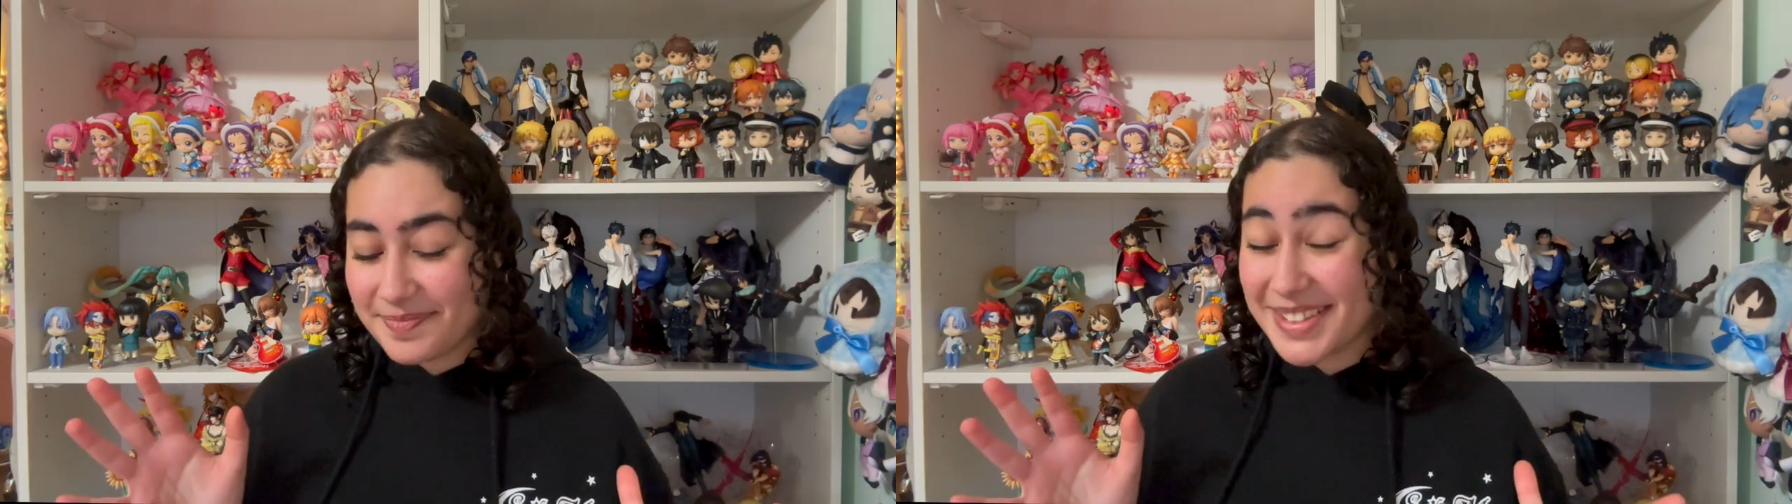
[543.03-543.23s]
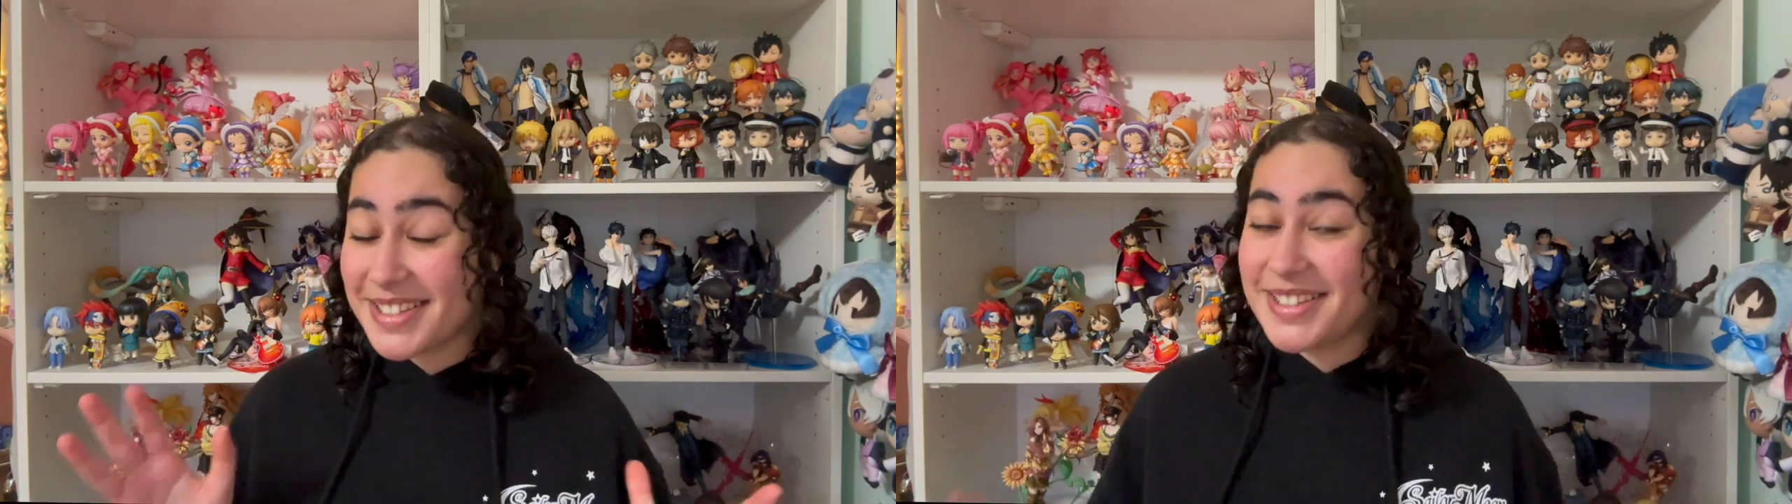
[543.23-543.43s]

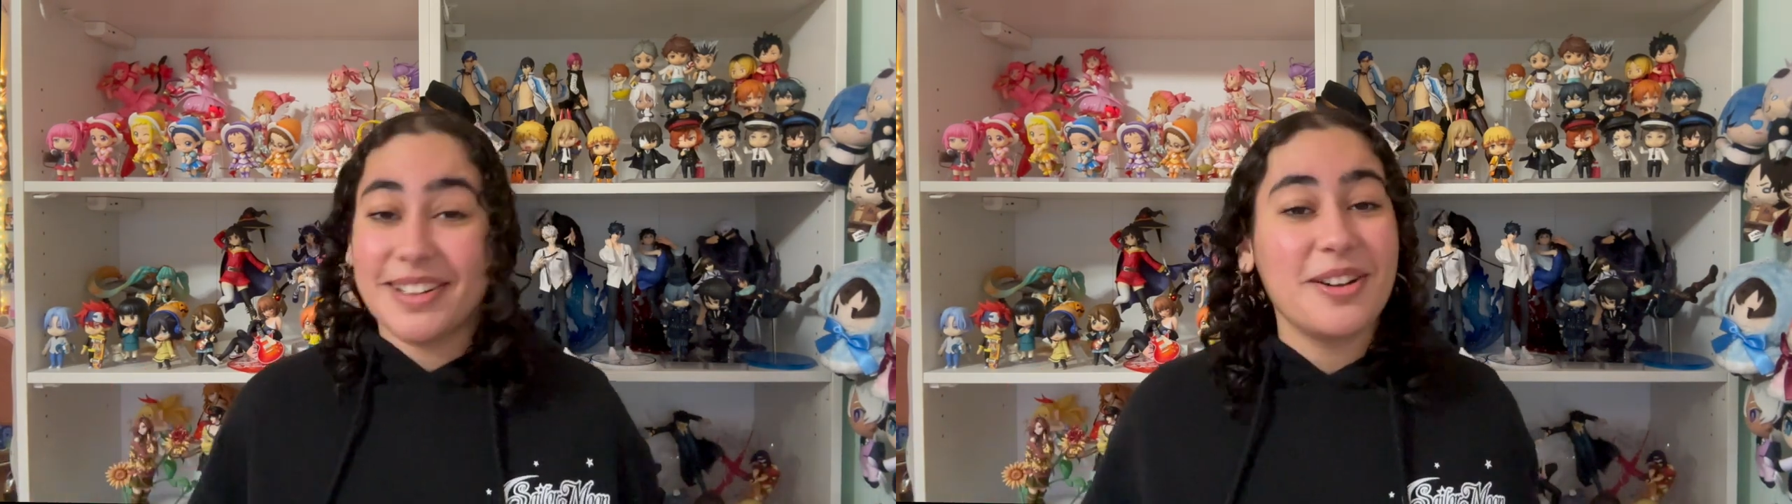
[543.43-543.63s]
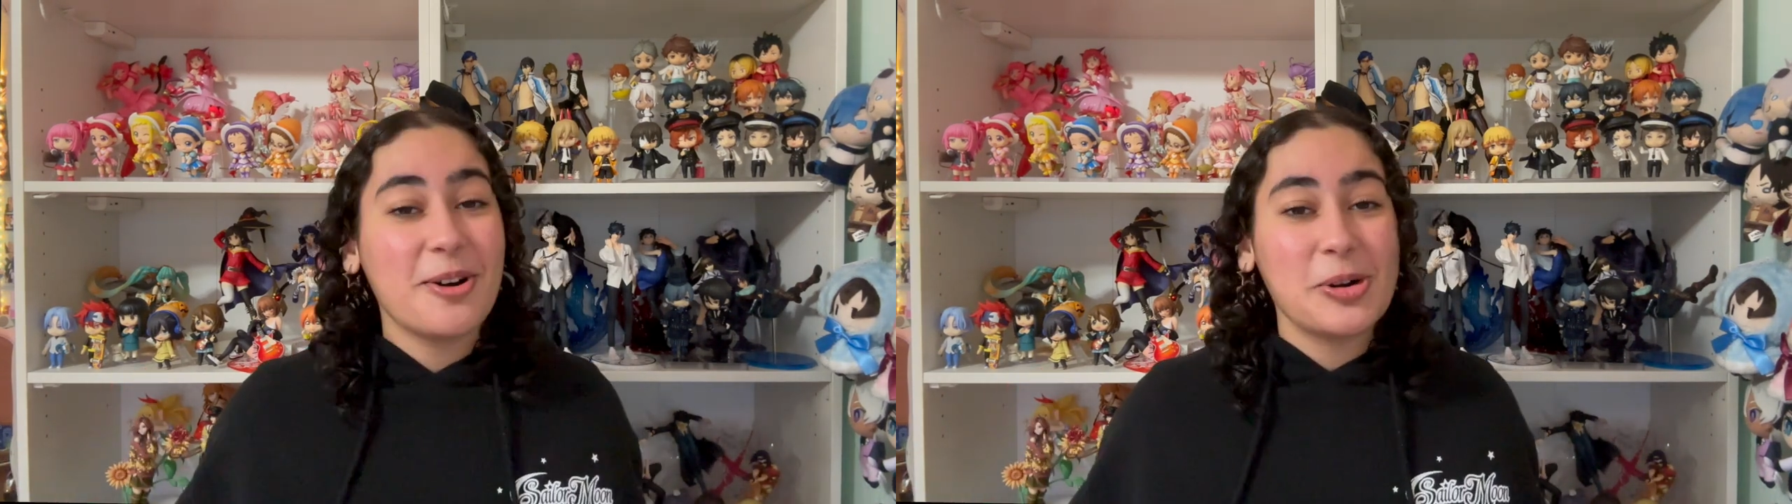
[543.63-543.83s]

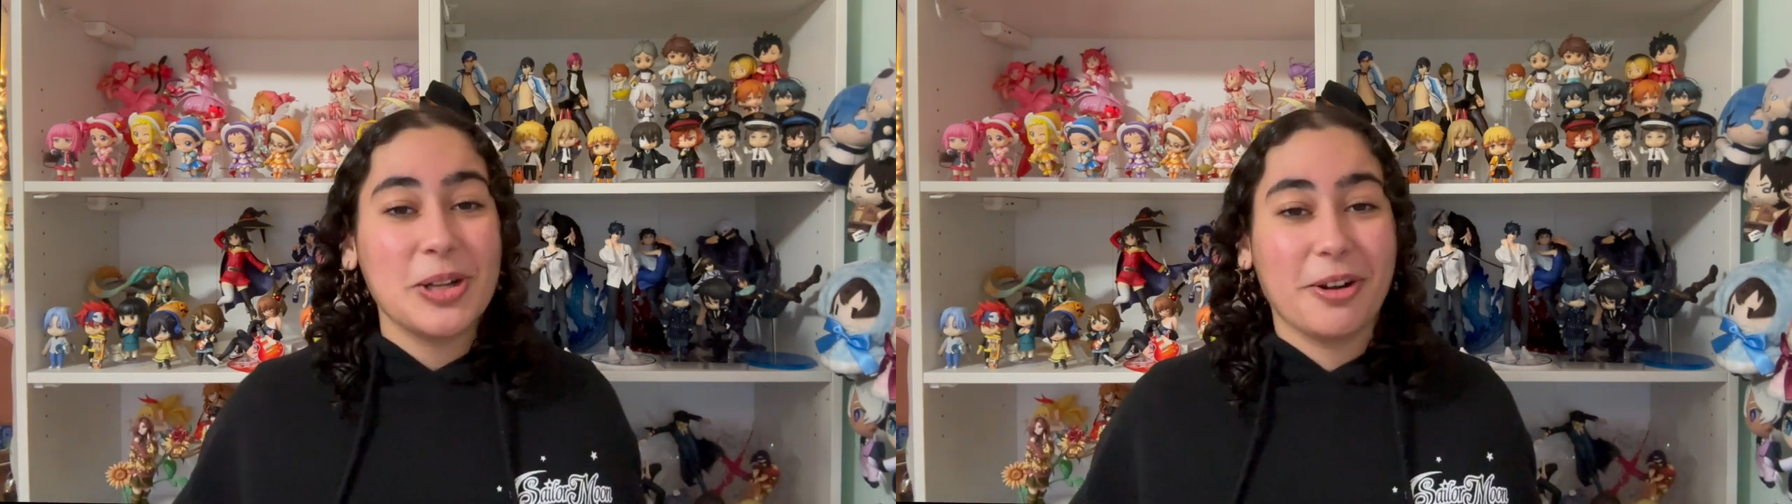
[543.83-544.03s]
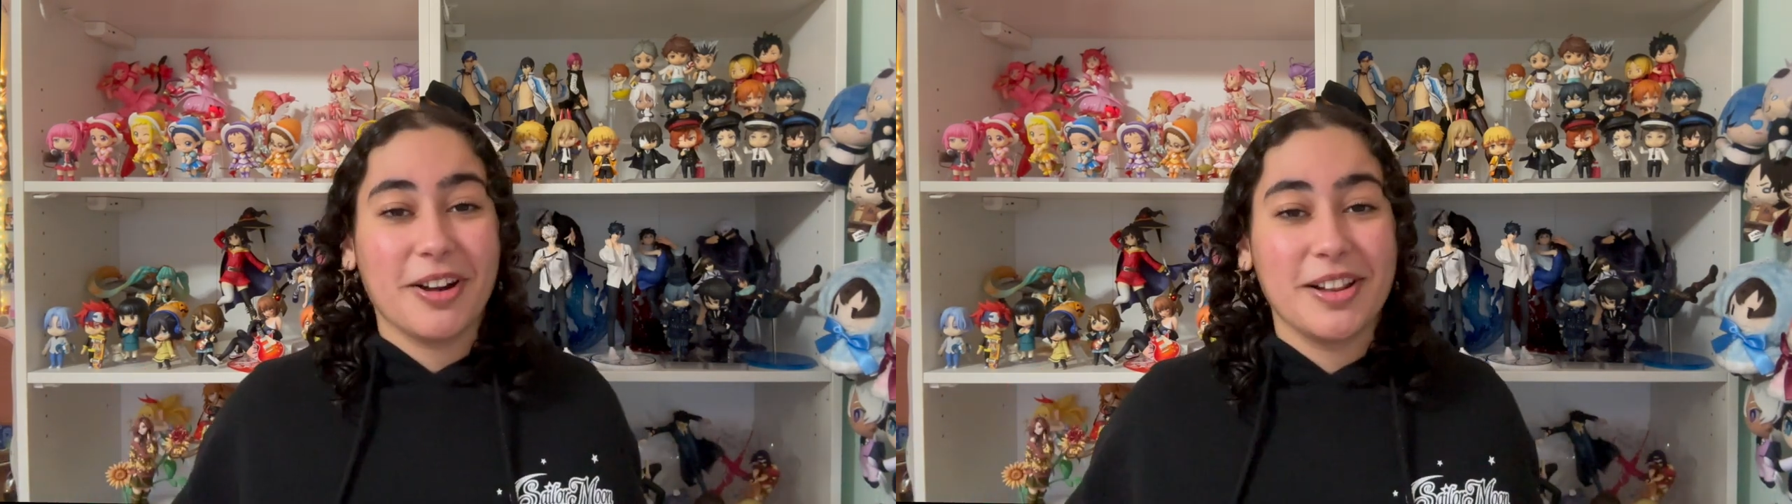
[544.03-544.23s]
still a holy
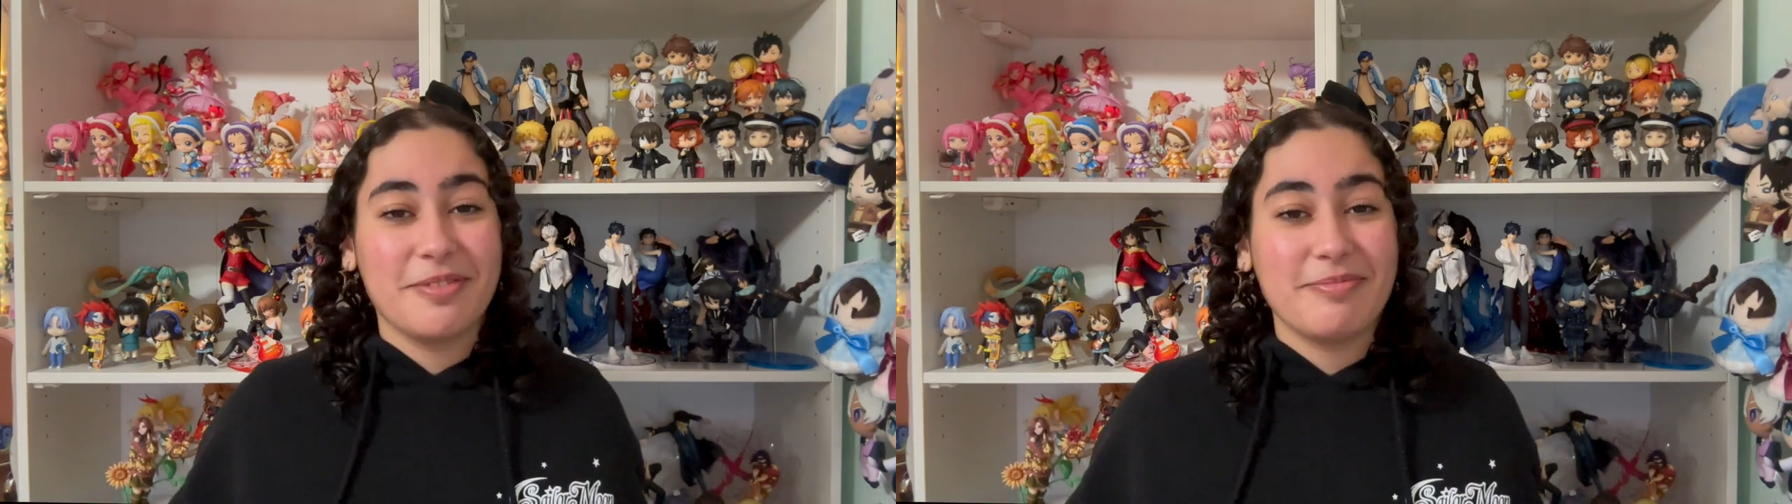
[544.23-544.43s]
grail of